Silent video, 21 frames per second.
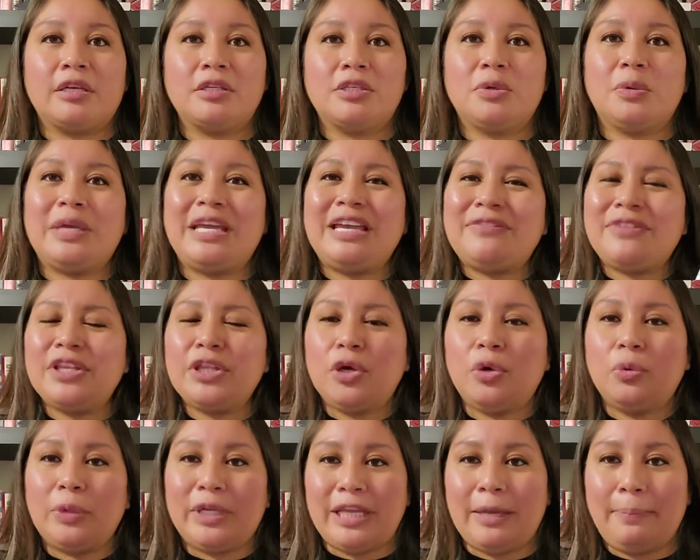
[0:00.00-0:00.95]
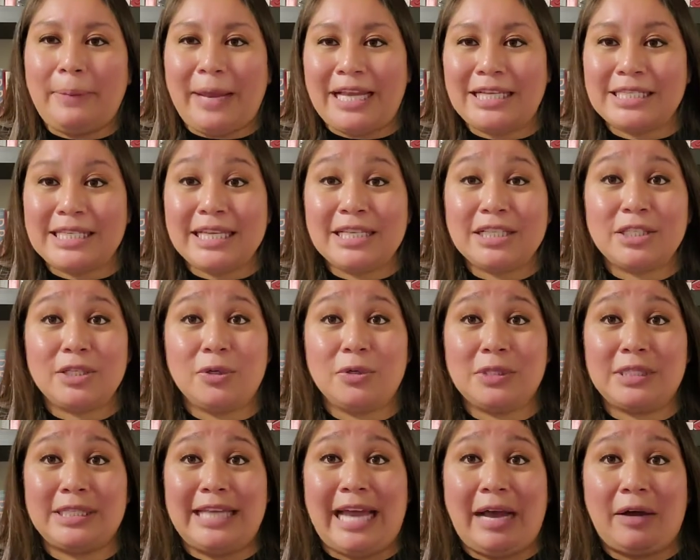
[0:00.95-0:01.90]
So even though when the pacing
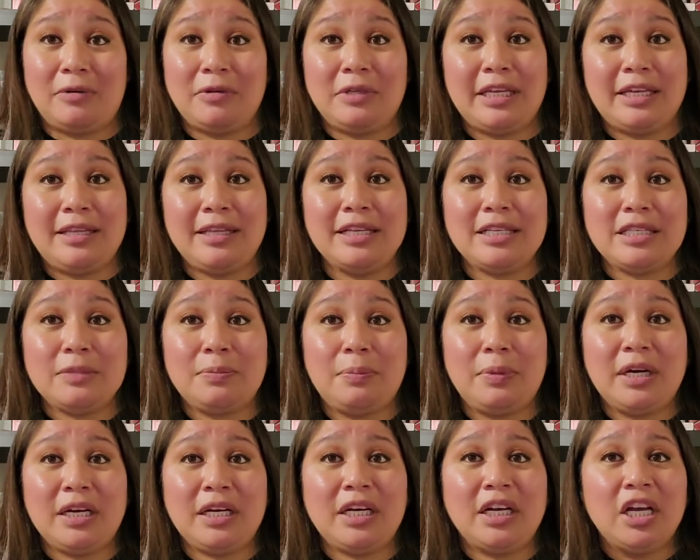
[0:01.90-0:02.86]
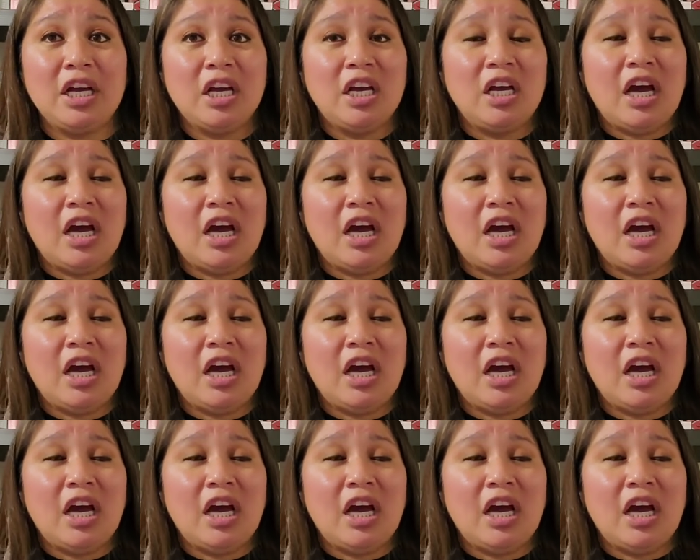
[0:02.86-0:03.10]
slows down in this book,